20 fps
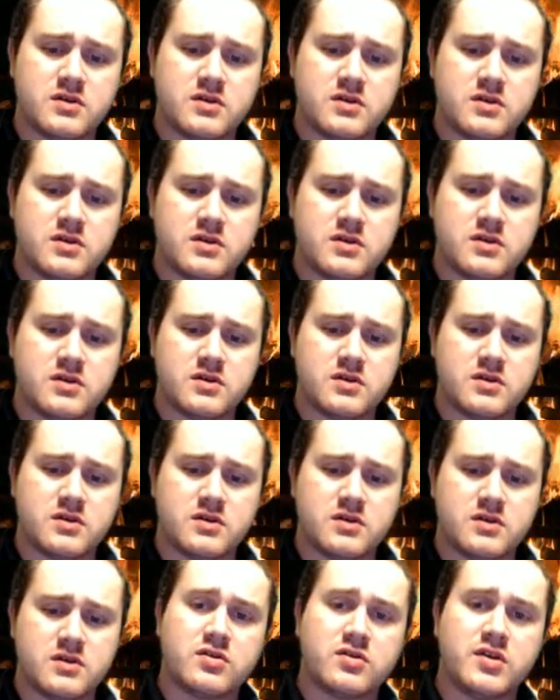So there's
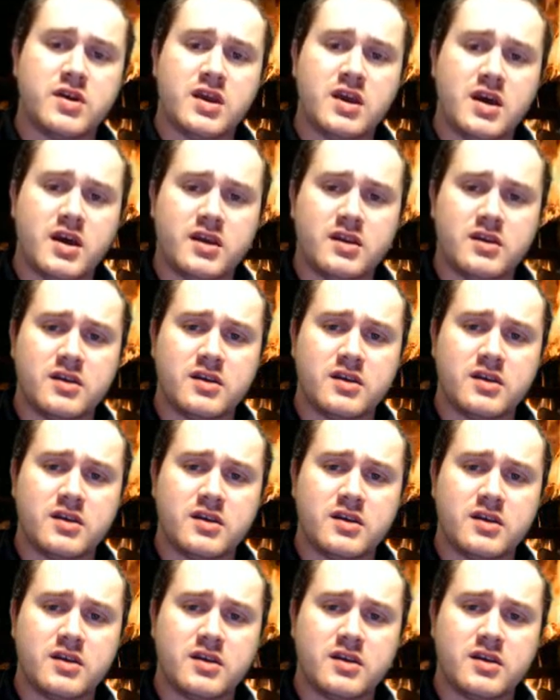3
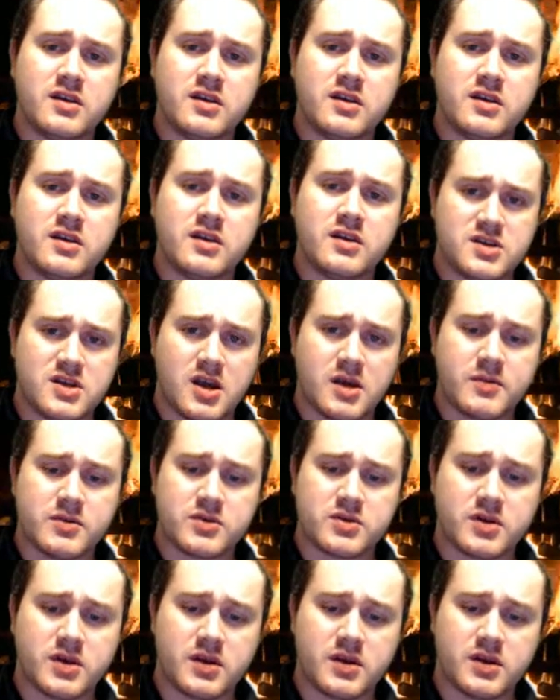undefined terms in
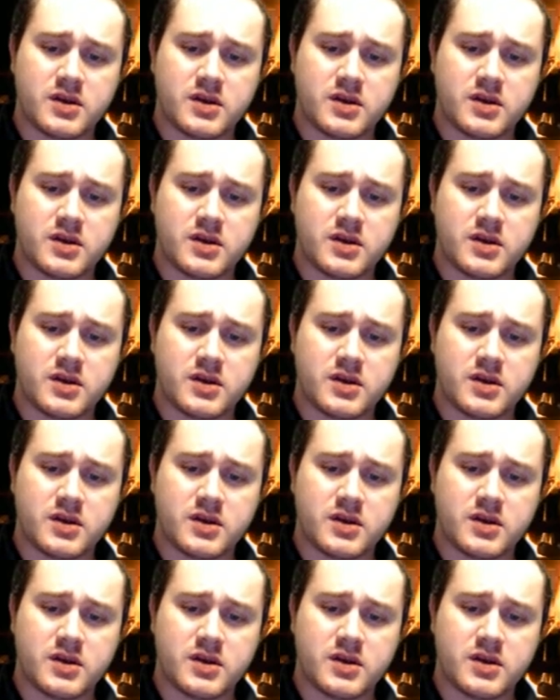geometry.